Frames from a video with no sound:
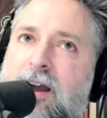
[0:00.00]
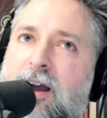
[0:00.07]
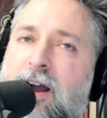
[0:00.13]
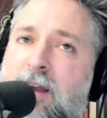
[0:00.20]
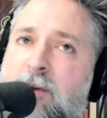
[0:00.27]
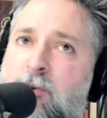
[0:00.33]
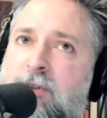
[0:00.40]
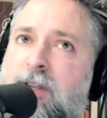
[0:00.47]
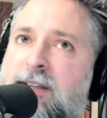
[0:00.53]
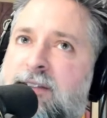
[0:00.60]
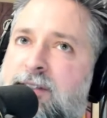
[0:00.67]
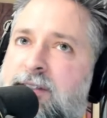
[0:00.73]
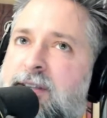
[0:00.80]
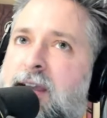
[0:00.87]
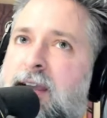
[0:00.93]
would like
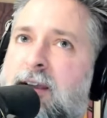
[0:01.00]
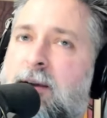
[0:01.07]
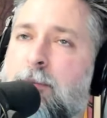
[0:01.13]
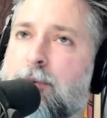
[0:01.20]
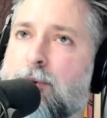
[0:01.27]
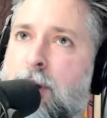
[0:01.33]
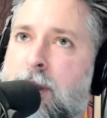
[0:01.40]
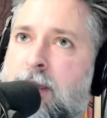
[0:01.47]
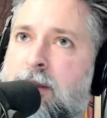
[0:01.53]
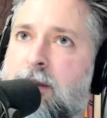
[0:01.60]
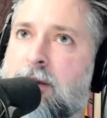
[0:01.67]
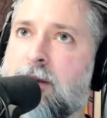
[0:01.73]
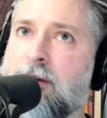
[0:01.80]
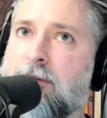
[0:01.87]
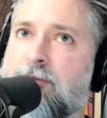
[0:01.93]
to take a
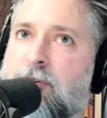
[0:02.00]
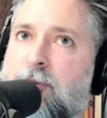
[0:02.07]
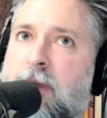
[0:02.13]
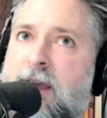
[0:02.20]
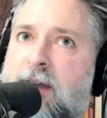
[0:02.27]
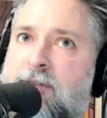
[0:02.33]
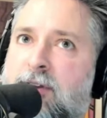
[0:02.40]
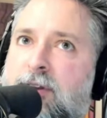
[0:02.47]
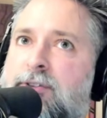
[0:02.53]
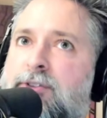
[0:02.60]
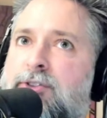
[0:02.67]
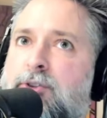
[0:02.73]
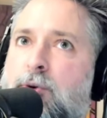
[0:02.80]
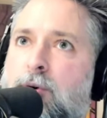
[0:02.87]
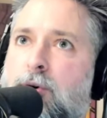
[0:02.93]
break from having a
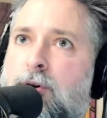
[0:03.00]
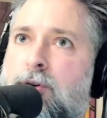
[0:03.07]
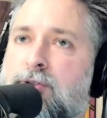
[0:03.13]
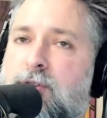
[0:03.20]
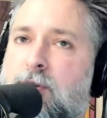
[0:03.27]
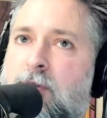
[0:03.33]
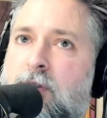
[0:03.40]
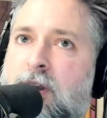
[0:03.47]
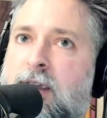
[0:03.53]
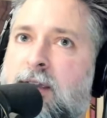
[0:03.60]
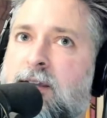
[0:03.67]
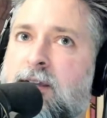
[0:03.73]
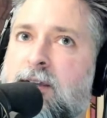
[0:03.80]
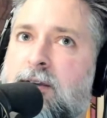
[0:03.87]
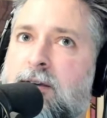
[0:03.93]
store so that I
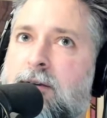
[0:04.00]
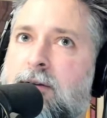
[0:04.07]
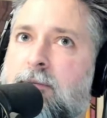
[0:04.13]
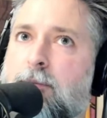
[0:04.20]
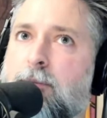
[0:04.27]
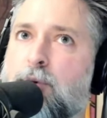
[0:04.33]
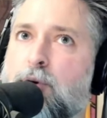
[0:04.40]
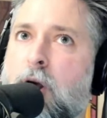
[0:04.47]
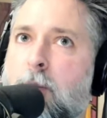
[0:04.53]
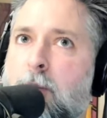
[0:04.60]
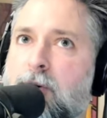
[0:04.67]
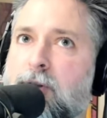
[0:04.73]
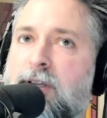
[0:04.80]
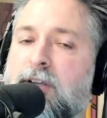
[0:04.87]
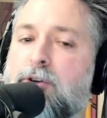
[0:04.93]
can
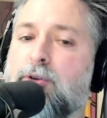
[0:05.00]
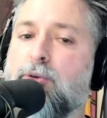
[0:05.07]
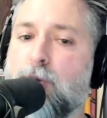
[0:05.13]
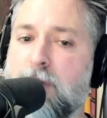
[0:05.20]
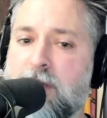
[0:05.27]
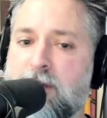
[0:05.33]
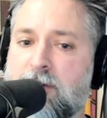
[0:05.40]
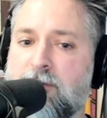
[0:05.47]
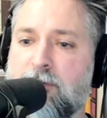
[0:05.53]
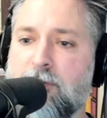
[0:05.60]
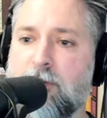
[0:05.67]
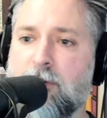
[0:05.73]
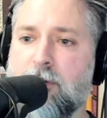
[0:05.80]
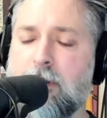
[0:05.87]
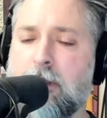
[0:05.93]
properly grieve,
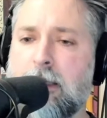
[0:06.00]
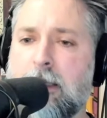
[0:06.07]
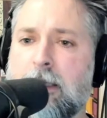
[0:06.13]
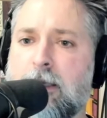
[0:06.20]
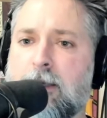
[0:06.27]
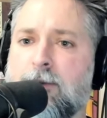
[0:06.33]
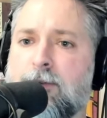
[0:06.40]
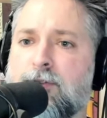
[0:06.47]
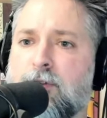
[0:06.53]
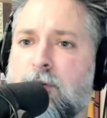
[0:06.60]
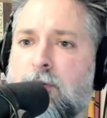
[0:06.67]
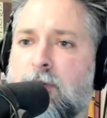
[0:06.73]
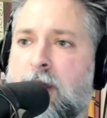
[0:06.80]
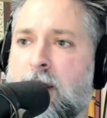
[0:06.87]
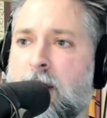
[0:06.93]
so
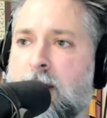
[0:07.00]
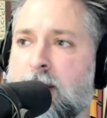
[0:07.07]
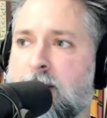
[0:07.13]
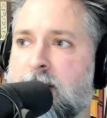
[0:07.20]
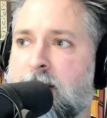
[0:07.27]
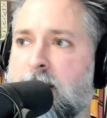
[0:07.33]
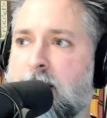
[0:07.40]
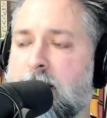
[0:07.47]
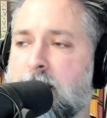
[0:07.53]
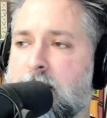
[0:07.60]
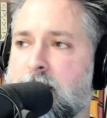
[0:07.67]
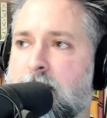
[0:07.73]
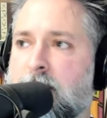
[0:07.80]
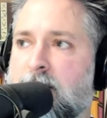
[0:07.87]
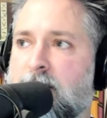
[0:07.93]
that I
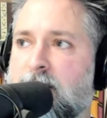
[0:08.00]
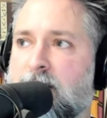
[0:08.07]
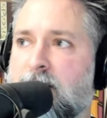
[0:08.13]
can